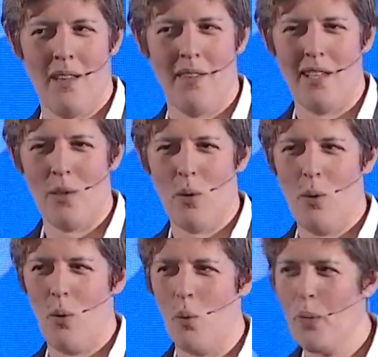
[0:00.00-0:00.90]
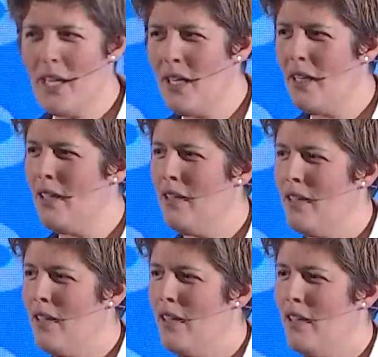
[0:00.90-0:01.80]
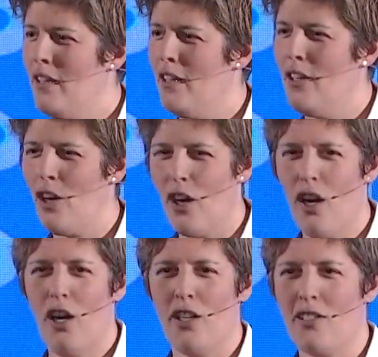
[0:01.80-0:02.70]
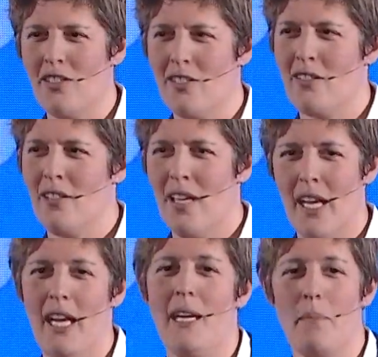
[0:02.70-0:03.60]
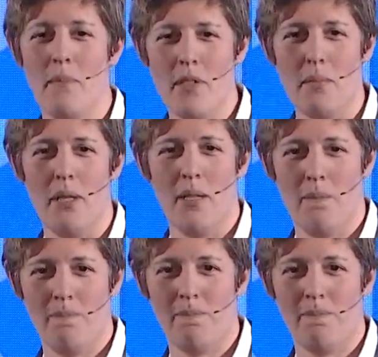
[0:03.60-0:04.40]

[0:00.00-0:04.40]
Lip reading: that we, in our hearts, aim to be.